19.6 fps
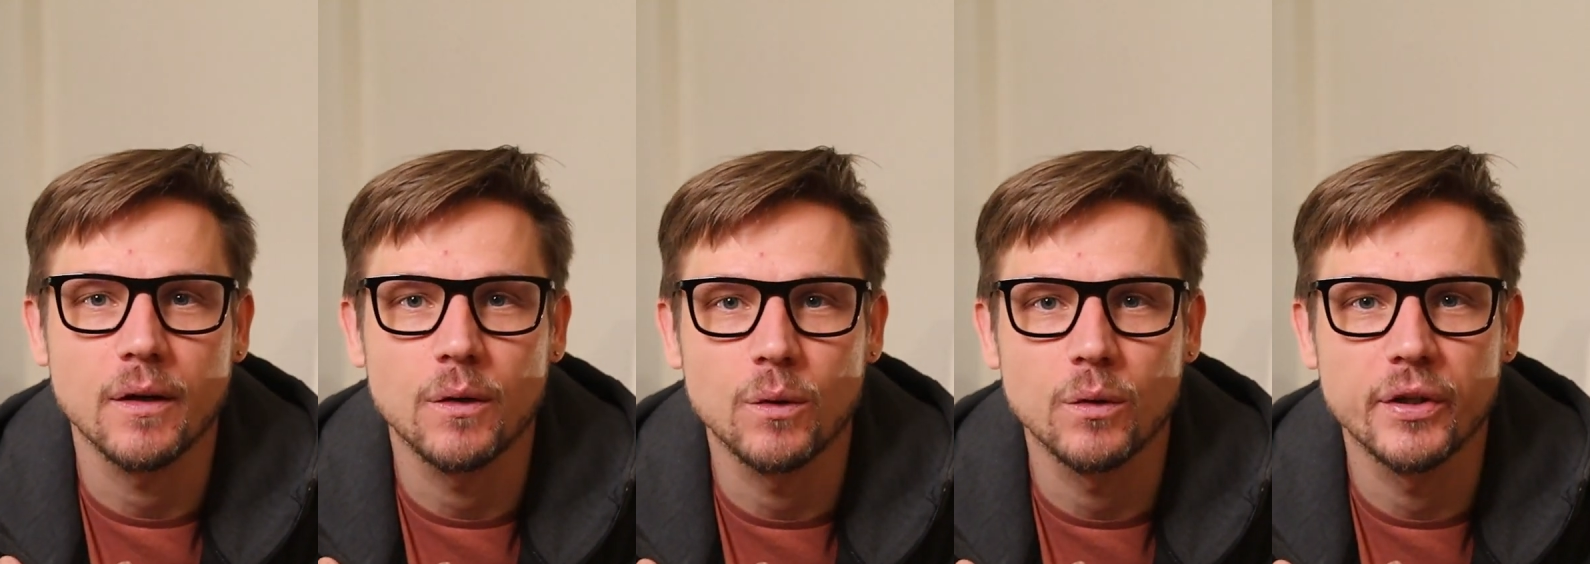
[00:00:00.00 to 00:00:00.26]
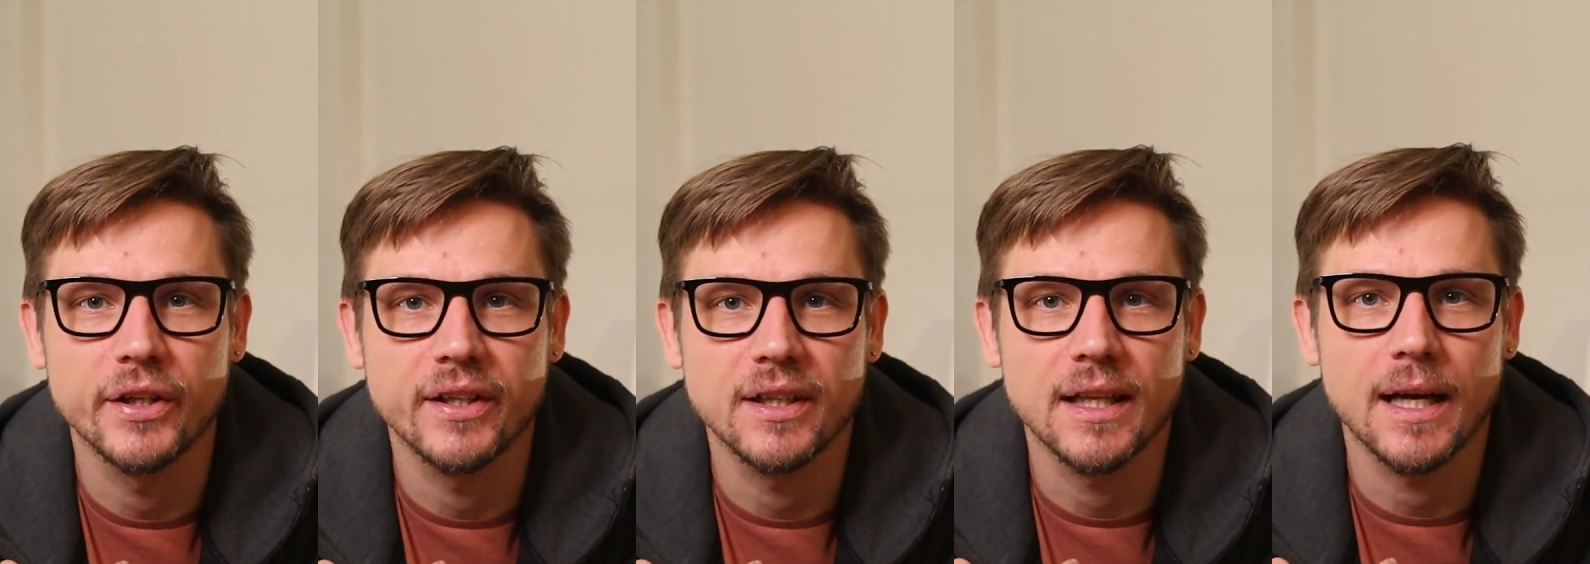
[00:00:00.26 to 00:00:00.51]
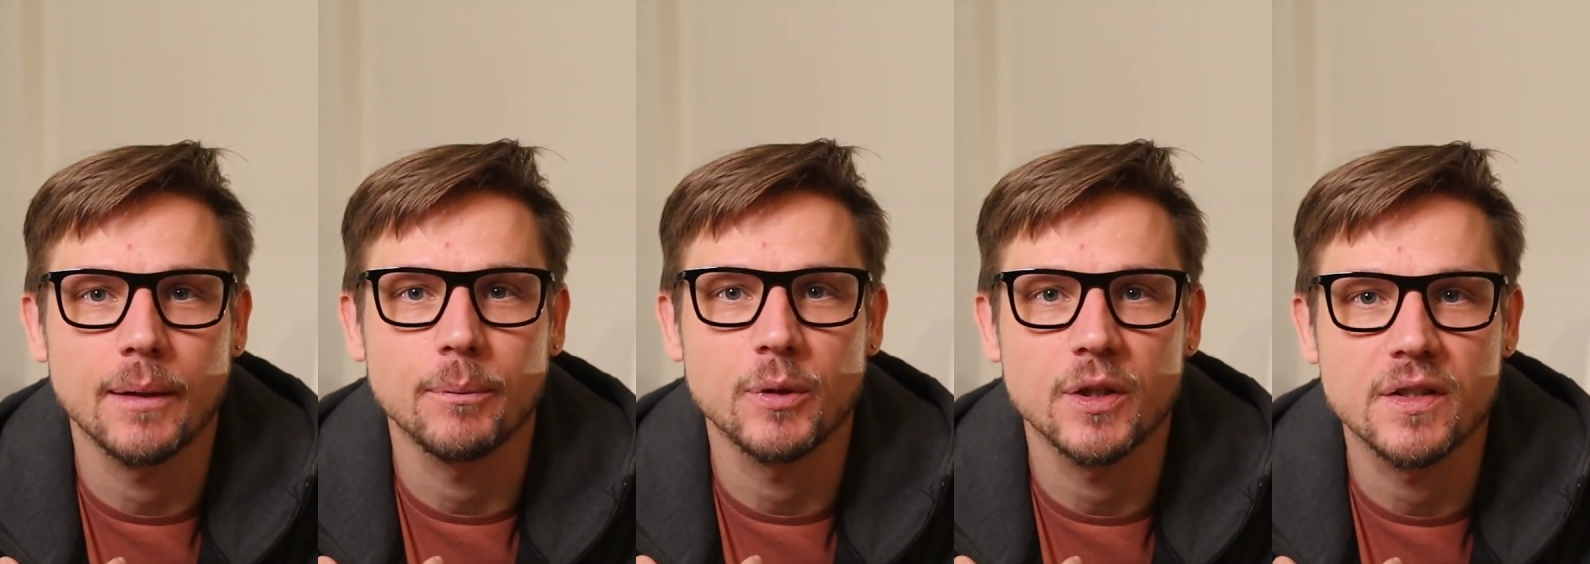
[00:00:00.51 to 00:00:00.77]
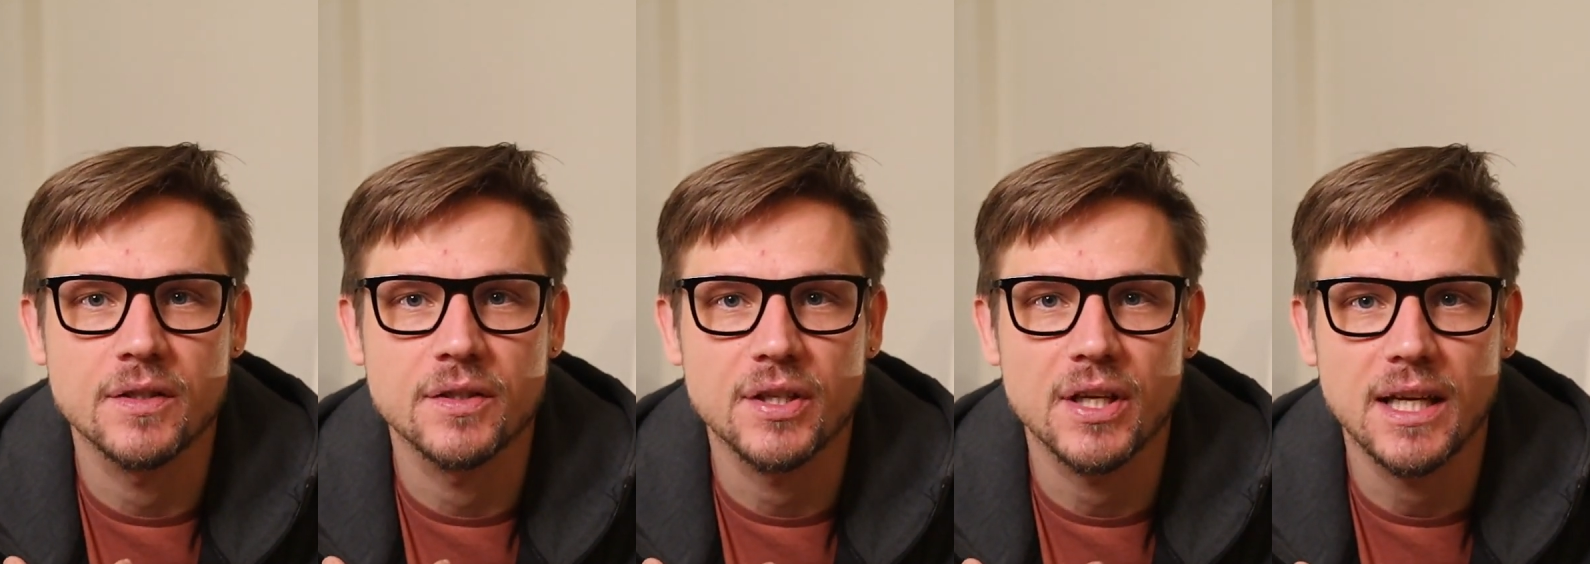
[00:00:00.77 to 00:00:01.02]
holding that
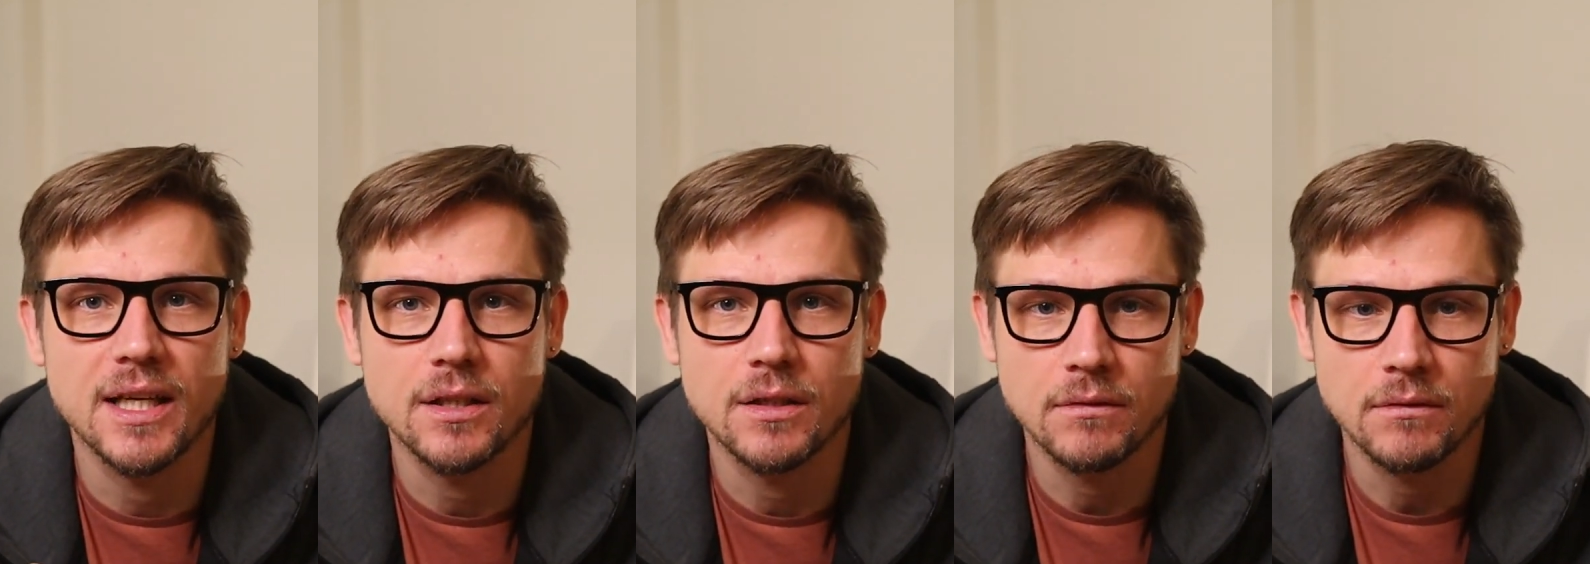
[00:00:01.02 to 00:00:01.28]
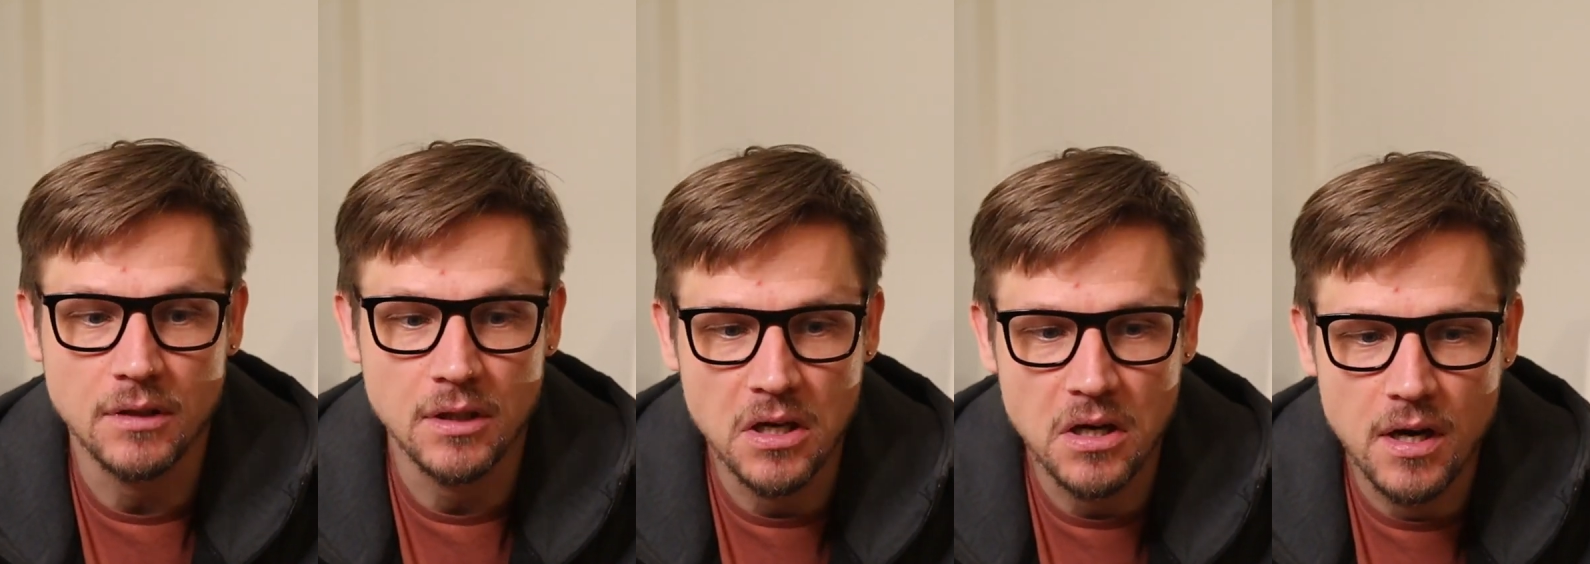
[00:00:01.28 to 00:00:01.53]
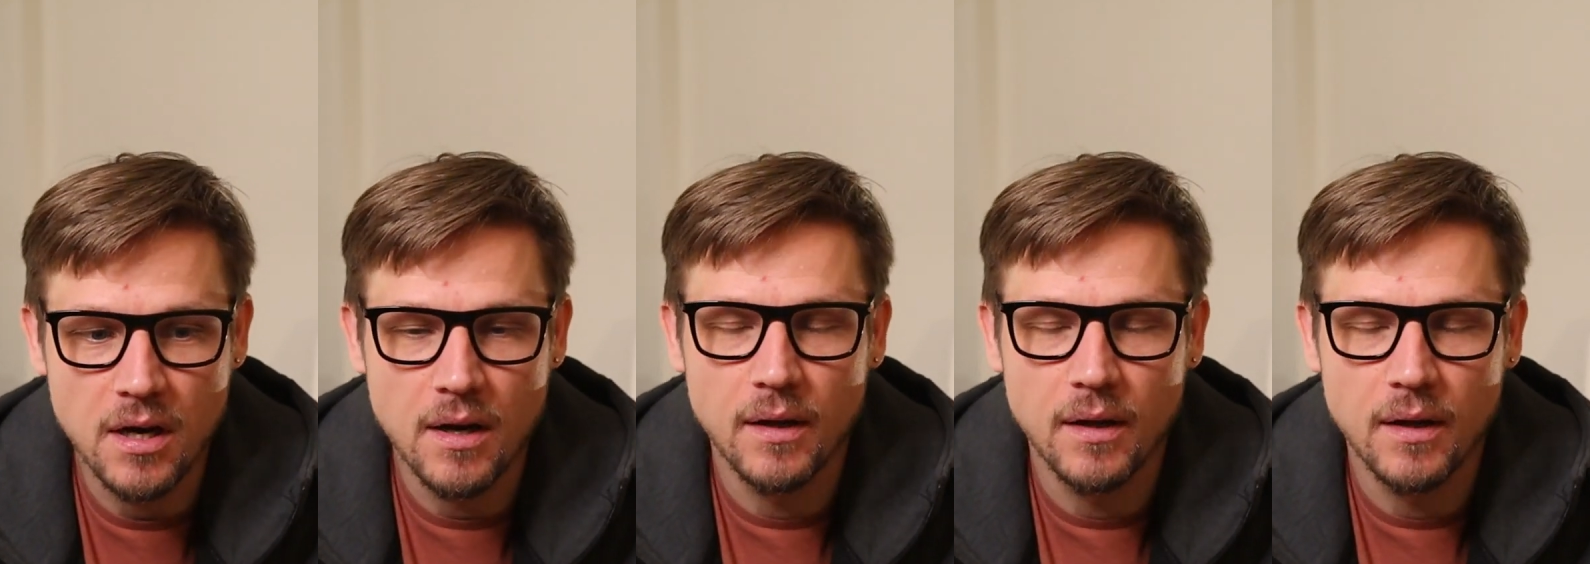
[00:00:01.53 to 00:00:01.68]
presentation.